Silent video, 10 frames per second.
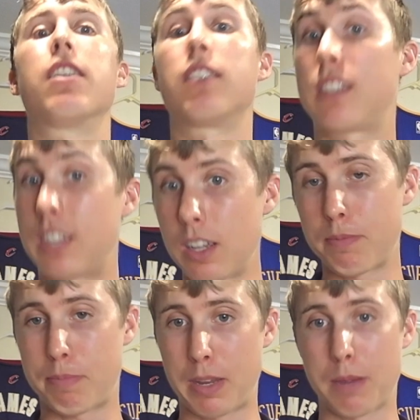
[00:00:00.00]
still
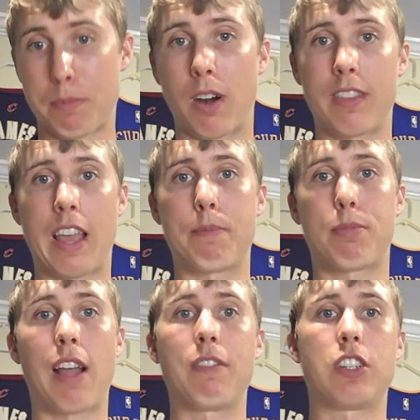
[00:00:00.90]
be a part of that
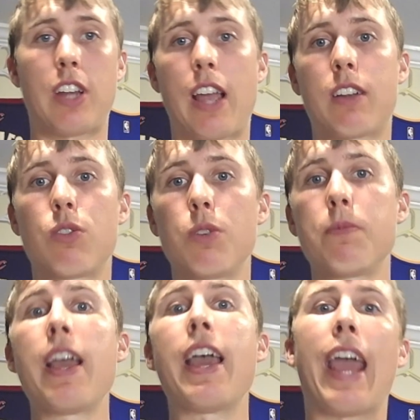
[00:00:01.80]
private chat group.